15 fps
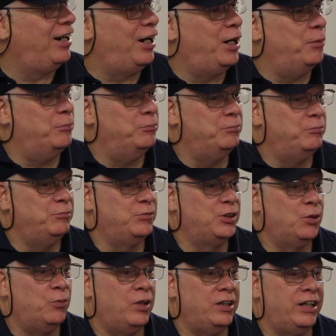Um,
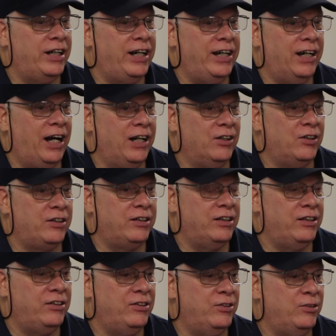so one day I looked
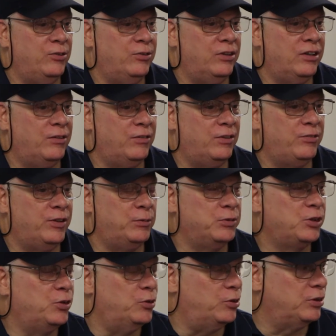into film
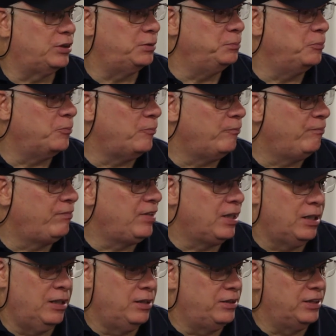schools,
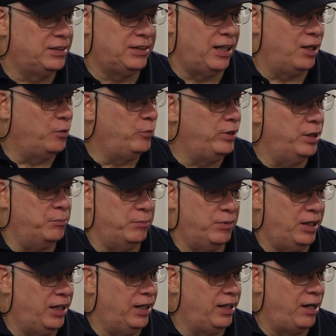just on a whim,
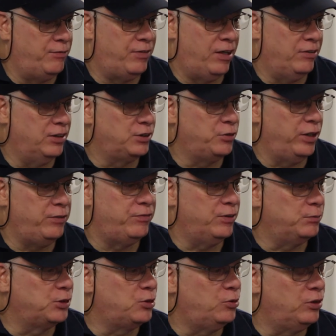and I found this great
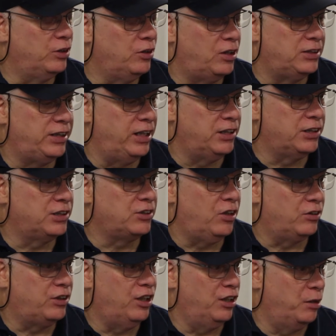film school in Los Angeles
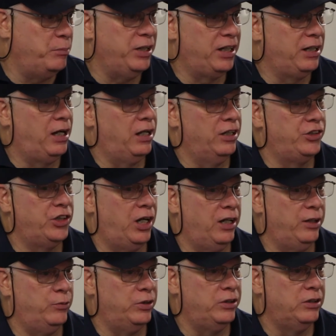called Columbia College
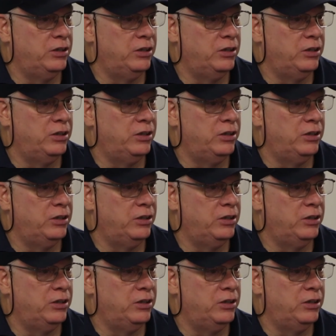Hollywood.